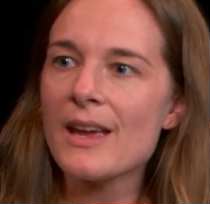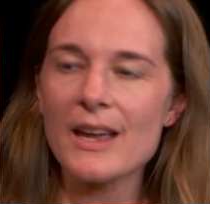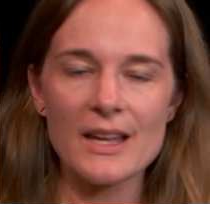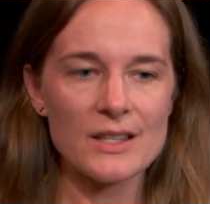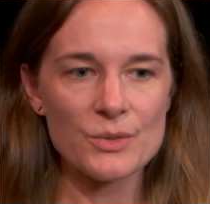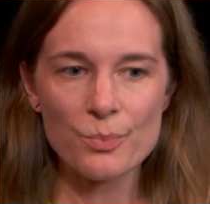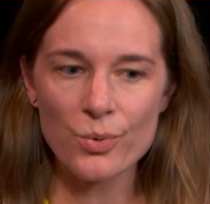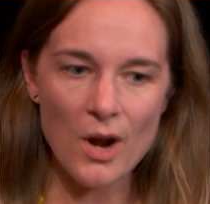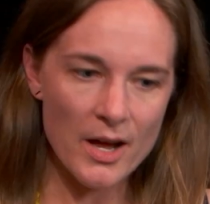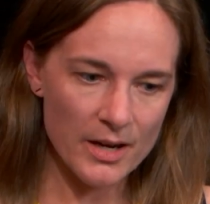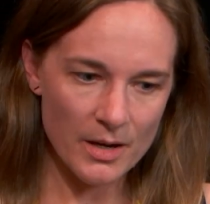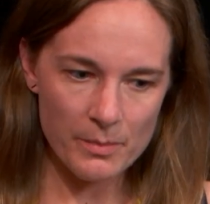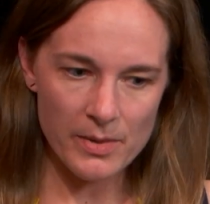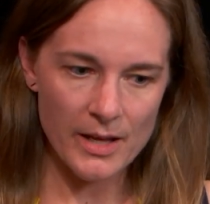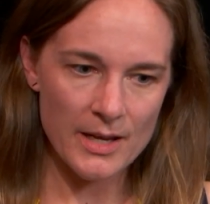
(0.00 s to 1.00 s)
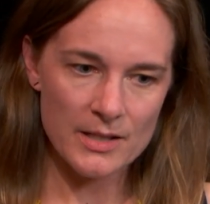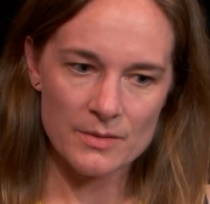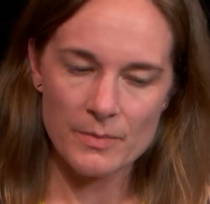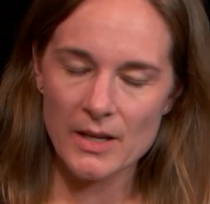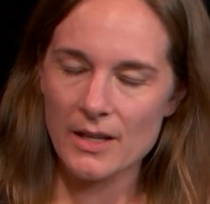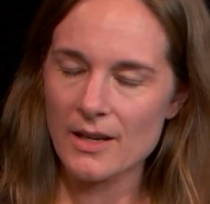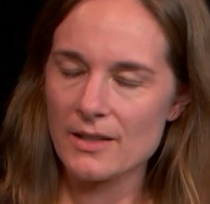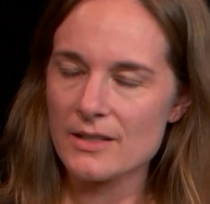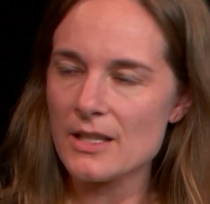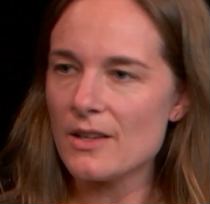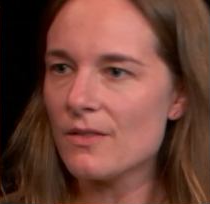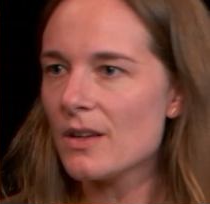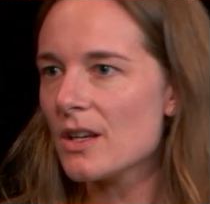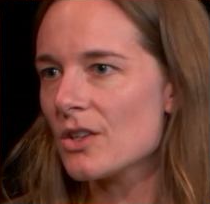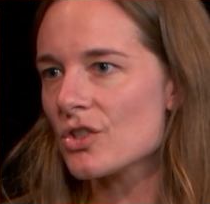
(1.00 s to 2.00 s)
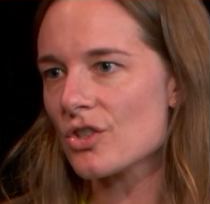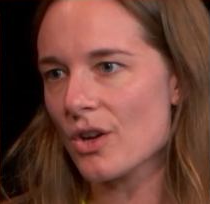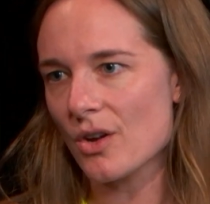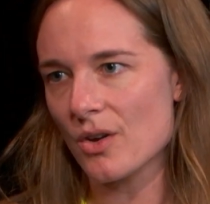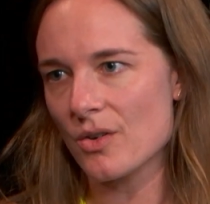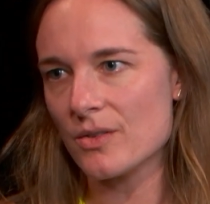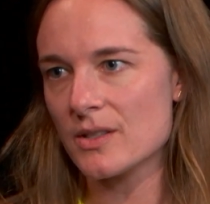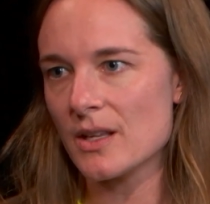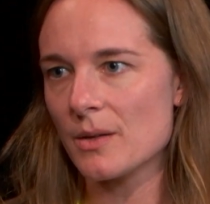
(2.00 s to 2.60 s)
it's product placement in TV shows